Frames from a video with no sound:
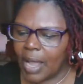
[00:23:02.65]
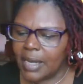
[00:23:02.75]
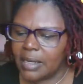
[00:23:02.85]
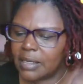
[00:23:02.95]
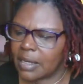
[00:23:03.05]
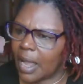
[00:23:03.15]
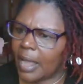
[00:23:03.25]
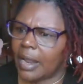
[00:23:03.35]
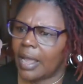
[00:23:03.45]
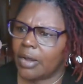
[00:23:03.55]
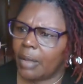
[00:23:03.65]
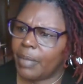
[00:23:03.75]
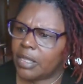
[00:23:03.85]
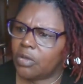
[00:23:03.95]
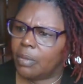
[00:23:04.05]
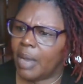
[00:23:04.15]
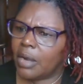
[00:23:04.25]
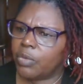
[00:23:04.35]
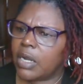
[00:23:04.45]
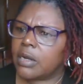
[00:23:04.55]
I need to, I, how do I make you a
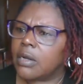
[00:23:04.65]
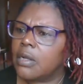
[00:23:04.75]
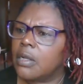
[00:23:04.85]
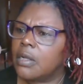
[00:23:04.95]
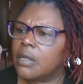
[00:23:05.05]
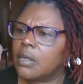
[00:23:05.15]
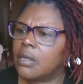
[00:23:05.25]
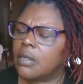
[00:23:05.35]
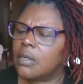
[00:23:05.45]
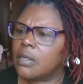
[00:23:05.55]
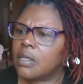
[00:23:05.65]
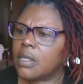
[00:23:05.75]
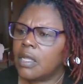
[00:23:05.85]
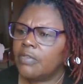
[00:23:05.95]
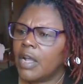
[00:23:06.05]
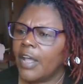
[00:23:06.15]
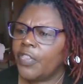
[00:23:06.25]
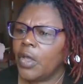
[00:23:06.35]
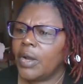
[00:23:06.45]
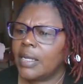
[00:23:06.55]
moderator? Kiva, I
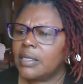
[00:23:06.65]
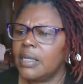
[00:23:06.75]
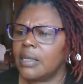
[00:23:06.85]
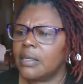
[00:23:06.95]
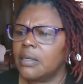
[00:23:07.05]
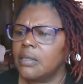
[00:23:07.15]
thought I did.